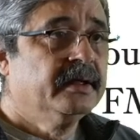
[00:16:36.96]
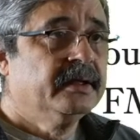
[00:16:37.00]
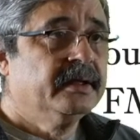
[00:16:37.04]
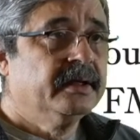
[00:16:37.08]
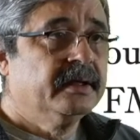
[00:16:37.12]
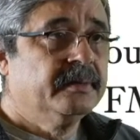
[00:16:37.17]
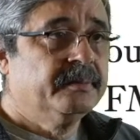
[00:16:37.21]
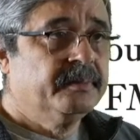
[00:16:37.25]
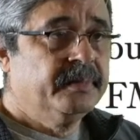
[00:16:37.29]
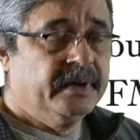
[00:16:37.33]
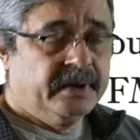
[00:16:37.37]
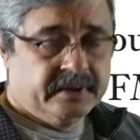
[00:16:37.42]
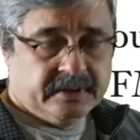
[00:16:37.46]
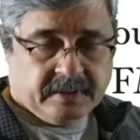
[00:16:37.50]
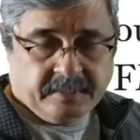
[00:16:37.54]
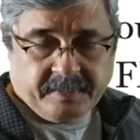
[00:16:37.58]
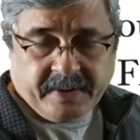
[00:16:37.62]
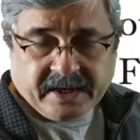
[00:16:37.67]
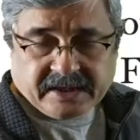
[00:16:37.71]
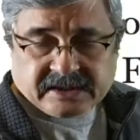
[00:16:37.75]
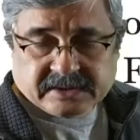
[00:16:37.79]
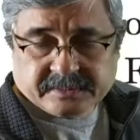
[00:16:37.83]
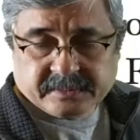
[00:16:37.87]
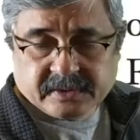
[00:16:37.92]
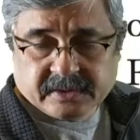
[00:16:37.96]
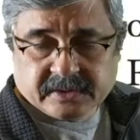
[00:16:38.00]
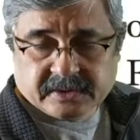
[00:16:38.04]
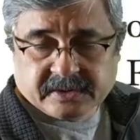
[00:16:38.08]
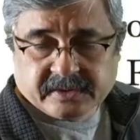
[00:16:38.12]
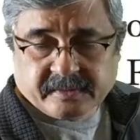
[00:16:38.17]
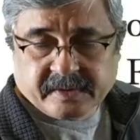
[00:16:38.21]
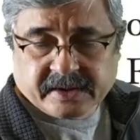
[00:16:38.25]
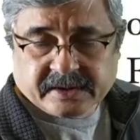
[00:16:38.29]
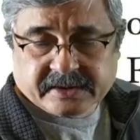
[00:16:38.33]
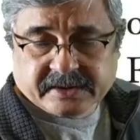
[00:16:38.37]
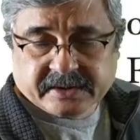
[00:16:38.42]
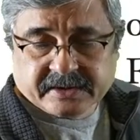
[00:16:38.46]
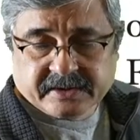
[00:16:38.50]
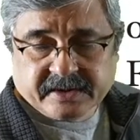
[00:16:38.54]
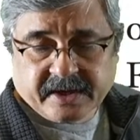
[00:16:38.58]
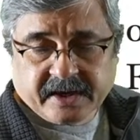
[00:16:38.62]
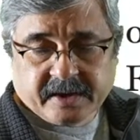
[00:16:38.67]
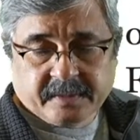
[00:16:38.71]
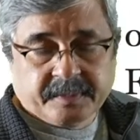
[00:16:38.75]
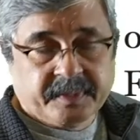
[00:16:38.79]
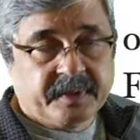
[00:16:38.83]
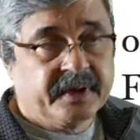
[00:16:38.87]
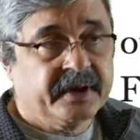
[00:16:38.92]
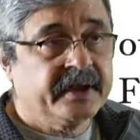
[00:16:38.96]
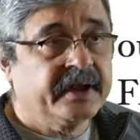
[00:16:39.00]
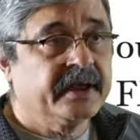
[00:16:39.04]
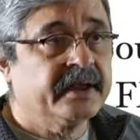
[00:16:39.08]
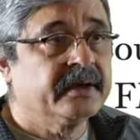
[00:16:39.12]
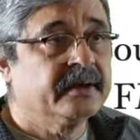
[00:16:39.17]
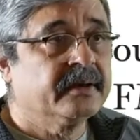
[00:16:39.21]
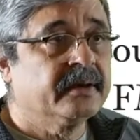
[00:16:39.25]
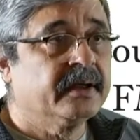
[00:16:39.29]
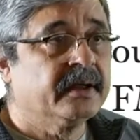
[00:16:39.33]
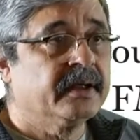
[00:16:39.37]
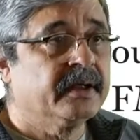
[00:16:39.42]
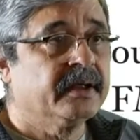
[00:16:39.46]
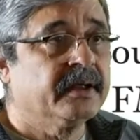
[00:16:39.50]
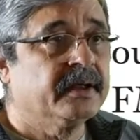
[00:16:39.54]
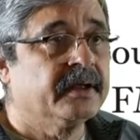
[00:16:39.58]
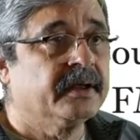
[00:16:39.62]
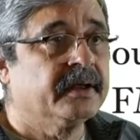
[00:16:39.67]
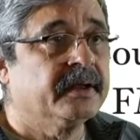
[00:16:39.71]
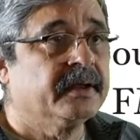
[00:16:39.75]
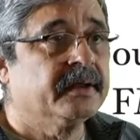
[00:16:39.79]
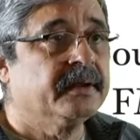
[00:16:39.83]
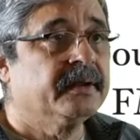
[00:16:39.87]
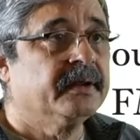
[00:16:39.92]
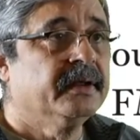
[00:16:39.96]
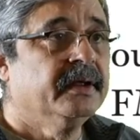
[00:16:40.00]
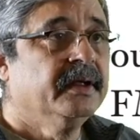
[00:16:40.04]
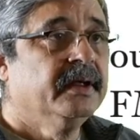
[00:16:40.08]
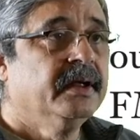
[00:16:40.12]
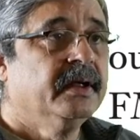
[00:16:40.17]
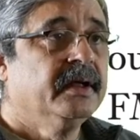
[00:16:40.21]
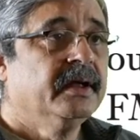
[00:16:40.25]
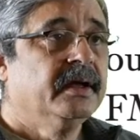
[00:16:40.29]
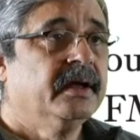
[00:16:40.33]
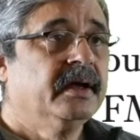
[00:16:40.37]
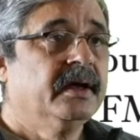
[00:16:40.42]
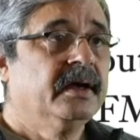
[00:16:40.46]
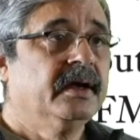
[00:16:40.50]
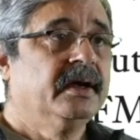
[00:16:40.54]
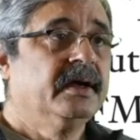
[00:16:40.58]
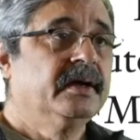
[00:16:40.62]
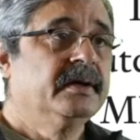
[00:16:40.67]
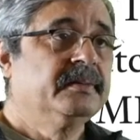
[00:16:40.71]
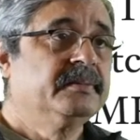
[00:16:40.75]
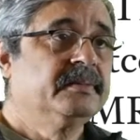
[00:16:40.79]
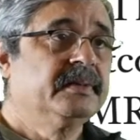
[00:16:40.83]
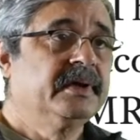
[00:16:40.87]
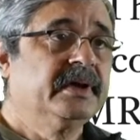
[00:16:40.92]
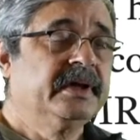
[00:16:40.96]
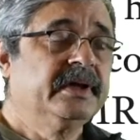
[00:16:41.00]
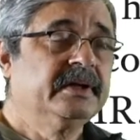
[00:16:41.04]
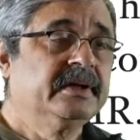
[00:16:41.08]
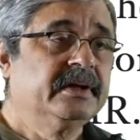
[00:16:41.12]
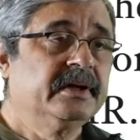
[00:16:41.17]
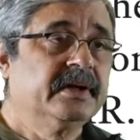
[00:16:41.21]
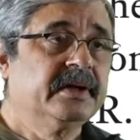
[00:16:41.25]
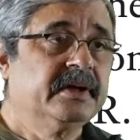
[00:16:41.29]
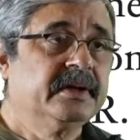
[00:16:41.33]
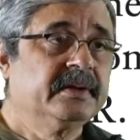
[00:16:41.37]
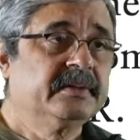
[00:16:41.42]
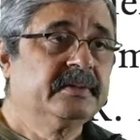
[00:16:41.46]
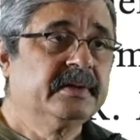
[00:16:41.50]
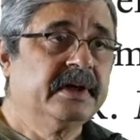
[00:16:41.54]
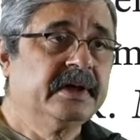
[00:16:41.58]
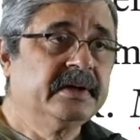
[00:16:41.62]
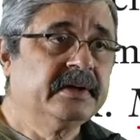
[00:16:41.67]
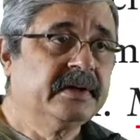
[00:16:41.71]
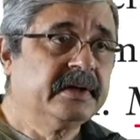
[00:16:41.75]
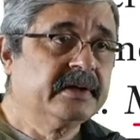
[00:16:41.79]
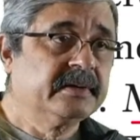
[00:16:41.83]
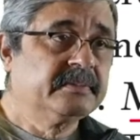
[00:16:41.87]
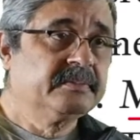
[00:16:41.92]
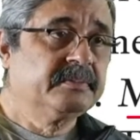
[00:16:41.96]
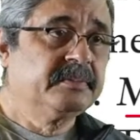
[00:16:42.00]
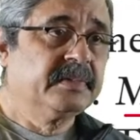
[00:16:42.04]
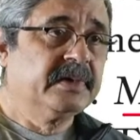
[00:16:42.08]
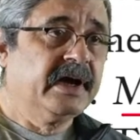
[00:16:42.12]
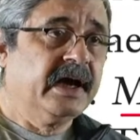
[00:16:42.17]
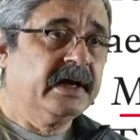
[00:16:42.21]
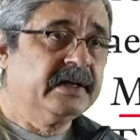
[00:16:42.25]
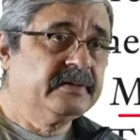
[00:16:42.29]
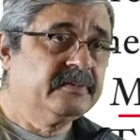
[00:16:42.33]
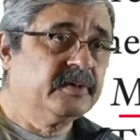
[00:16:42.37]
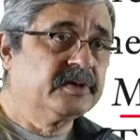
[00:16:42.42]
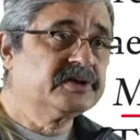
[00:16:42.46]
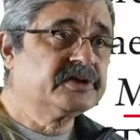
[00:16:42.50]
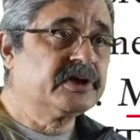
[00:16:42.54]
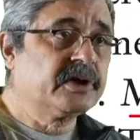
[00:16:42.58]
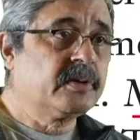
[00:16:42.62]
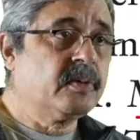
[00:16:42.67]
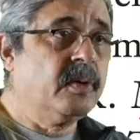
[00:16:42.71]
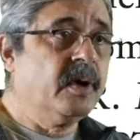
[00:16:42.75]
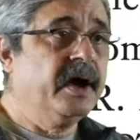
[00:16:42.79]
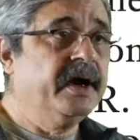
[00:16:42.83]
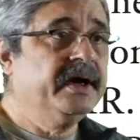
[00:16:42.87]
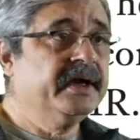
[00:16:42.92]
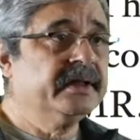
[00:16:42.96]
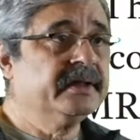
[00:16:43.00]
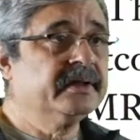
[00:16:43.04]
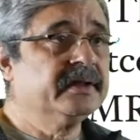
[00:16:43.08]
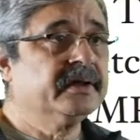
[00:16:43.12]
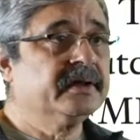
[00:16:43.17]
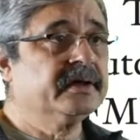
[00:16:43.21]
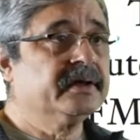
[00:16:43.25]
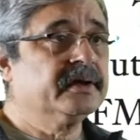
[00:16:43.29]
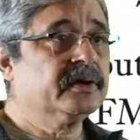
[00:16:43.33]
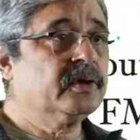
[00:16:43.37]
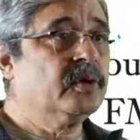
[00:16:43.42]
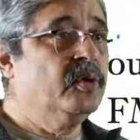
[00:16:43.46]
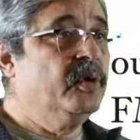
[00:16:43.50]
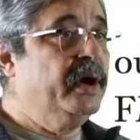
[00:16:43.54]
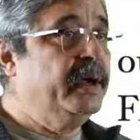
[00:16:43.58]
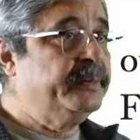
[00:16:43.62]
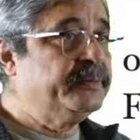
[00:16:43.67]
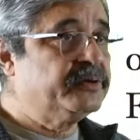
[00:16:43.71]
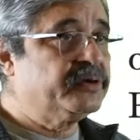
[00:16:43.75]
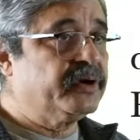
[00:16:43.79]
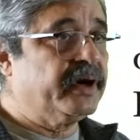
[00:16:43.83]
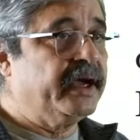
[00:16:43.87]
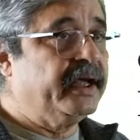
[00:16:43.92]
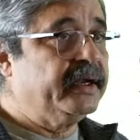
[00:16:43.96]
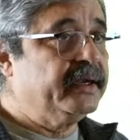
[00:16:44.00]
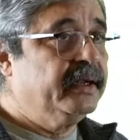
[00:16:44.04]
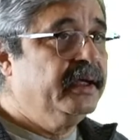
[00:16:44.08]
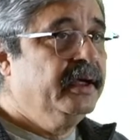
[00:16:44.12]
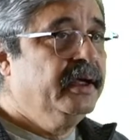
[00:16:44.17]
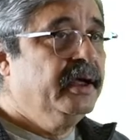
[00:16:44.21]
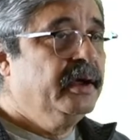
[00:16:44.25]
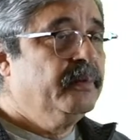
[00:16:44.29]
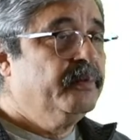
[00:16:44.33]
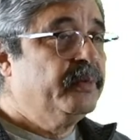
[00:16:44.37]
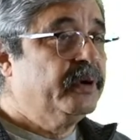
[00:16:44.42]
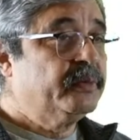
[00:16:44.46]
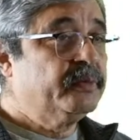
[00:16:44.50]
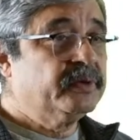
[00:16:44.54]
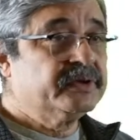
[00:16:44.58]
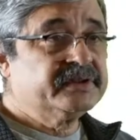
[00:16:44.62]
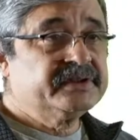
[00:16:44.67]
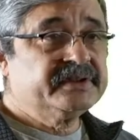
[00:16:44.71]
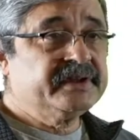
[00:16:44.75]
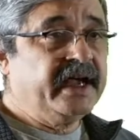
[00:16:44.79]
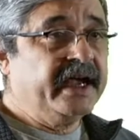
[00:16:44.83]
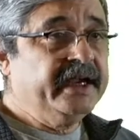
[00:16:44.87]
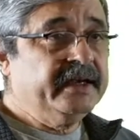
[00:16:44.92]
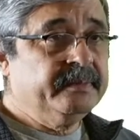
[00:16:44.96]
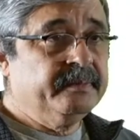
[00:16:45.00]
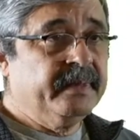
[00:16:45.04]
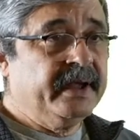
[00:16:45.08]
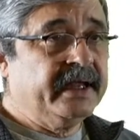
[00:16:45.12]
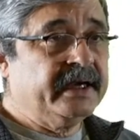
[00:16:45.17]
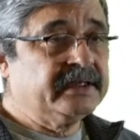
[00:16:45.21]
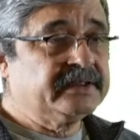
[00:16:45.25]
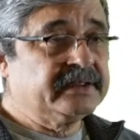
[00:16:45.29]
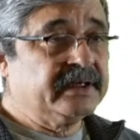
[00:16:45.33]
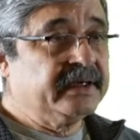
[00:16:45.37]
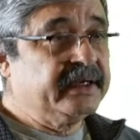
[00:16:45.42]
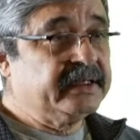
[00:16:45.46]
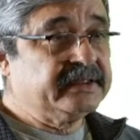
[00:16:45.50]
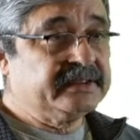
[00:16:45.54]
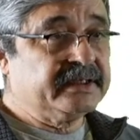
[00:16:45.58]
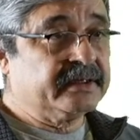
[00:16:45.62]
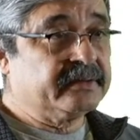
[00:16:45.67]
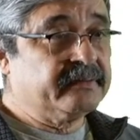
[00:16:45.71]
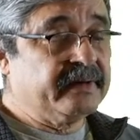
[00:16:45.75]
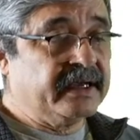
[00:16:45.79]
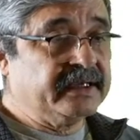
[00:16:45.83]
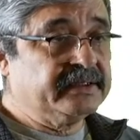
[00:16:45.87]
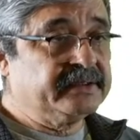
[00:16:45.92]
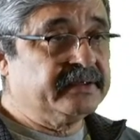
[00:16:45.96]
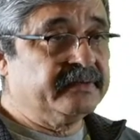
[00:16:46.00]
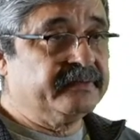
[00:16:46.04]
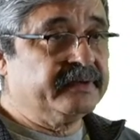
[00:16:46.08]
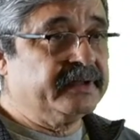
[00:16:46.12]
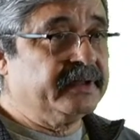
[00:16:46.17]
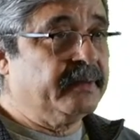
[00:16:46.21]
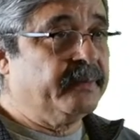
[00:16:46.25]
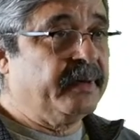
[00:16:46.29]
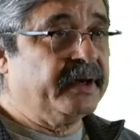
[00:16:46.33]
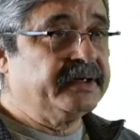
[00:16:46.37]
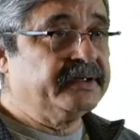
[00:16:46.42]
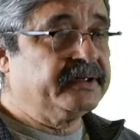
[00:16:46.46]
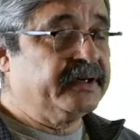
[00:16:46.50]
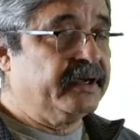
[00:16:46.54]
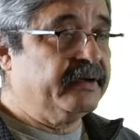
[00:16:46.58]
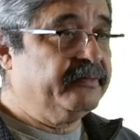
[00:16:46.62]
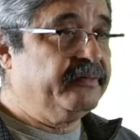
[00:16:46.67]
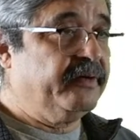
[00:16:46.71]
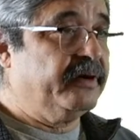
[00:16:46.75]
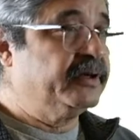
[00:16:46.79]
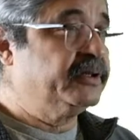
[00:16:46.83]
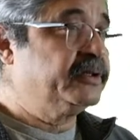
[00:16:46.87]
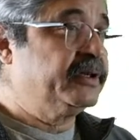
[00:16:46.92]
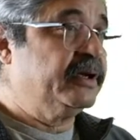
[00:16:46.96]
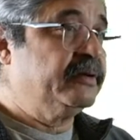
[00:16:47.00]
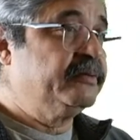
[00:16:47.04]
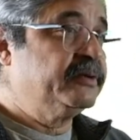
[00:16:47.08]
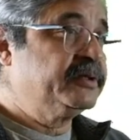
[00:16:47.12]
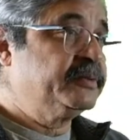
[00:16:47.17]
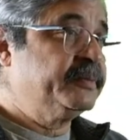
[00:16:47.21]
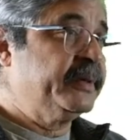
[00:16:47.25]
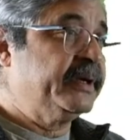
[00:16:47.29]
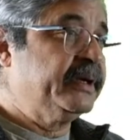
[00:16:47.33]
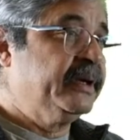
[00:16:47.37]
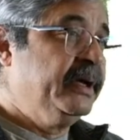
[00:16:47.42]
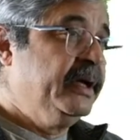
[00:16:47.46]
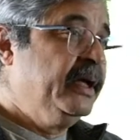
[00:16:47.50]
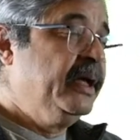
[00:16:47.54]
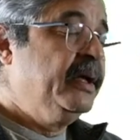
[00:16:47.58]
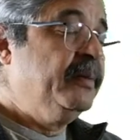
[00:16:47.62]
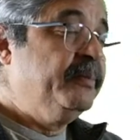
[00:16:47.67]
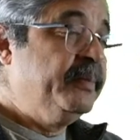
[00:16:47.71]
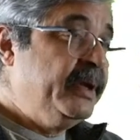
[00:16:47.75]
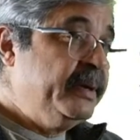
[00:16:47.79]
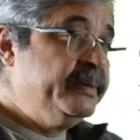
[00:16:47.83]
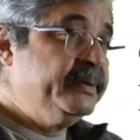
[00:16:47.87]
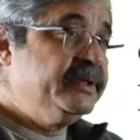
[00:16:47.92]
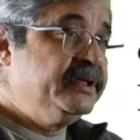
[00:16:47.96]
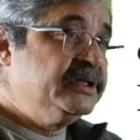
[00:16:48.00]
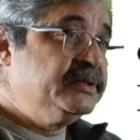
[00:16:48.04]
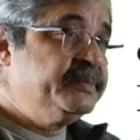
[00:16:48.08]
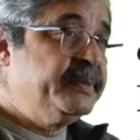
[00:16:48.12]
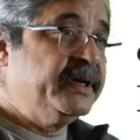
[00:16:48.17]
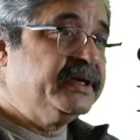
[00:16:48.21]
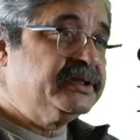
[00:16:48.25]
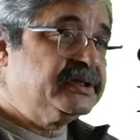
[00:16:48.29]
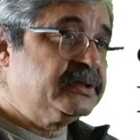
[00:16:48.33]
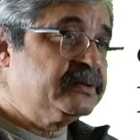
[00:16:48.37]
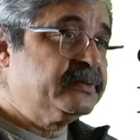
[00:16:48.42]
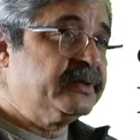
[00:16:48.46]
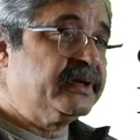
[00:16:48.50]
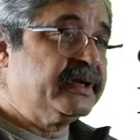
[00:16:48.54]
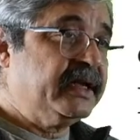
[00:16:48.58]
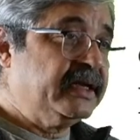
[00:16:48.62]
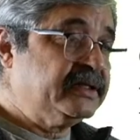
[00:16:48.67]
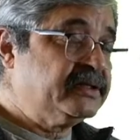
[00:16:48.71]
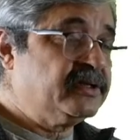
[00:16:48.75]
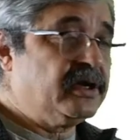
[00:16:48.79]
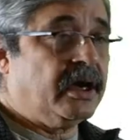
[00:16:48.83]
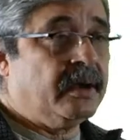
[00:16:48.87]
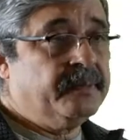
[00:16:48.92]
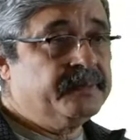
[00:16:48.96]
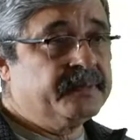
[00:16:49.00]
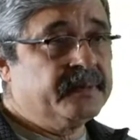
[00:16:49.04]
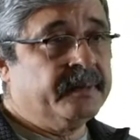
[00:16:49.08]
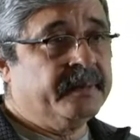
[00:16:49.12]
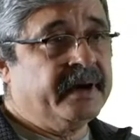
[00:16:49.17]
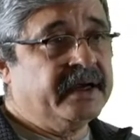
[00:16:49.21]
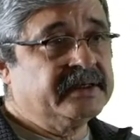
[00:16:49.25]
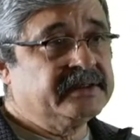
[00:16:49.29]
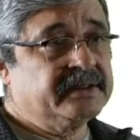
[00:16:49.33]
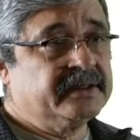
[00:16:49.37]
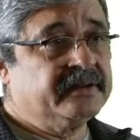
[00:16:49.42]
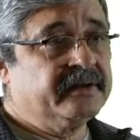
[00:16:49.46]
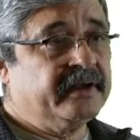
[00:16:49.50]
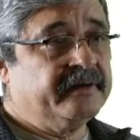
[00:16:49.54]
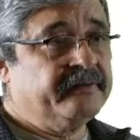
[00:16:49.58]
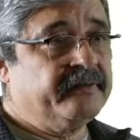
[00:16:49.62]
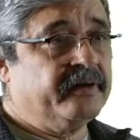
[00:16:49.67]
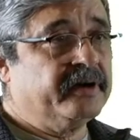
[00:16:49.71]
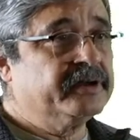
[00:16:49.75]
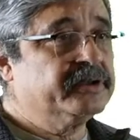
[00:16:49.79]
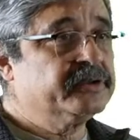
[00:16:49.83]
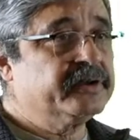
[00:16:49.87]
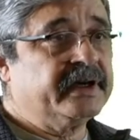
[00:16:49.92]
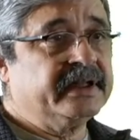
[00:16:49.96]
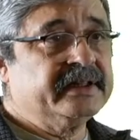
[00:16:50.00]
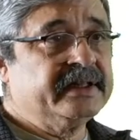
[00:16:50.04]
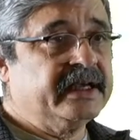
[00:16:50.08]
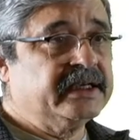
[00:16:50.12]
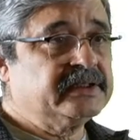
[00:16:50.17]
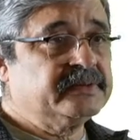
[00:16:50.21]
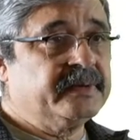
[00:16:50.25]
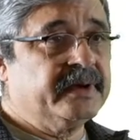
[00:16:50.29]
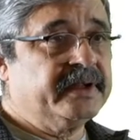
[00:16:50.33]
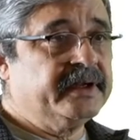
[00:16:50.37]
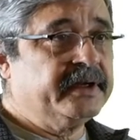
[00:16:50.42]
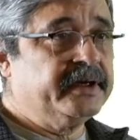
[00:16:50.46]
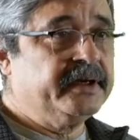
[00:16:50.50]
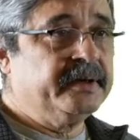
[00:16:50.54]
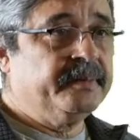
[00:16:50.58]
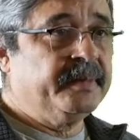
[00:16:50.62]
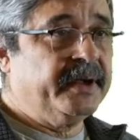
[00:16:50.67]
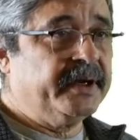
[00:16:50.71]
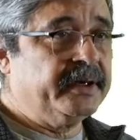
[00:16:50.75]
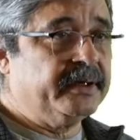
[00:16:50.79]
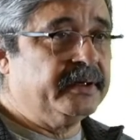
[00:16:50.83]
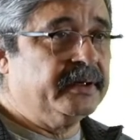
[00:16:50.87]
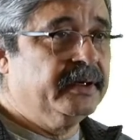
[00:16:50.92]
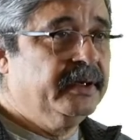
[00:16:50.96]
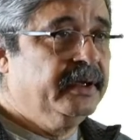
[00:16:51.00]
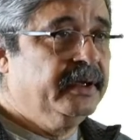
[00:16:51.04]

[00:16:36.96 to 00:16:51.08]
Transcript: maximal directed therapy that was required in the COAP trial, but was site managed and less aggressive in the Mitra FR trial, which meant maybe these patients were less optimized in the FR trial. That's why they didn't better.